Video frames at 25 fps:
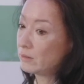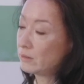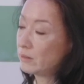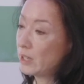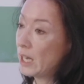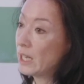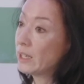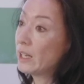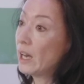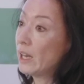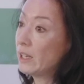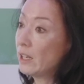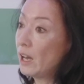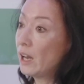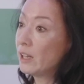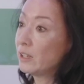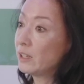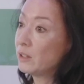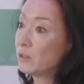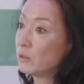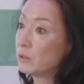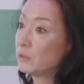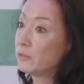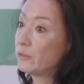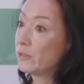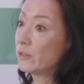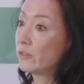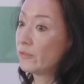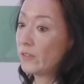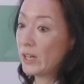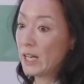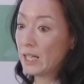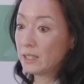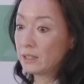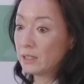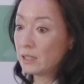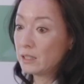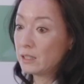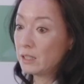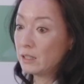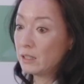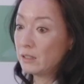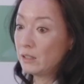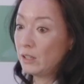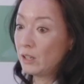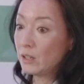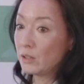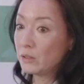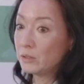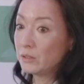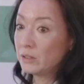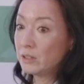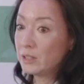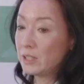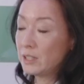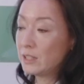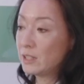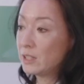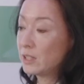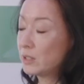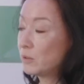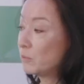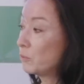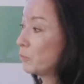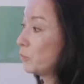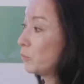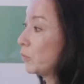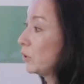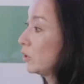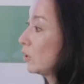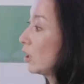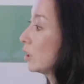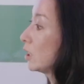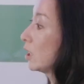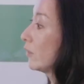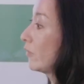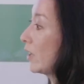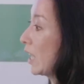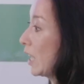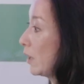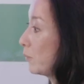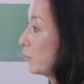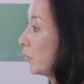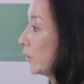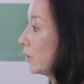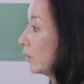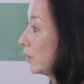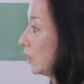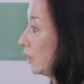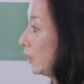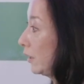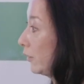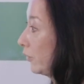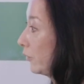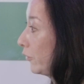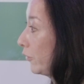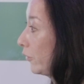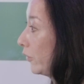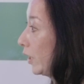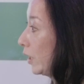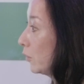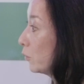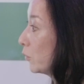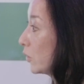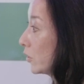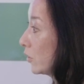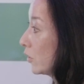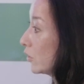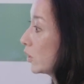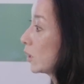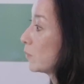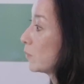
and I know for a fact that this would not have happened if it was not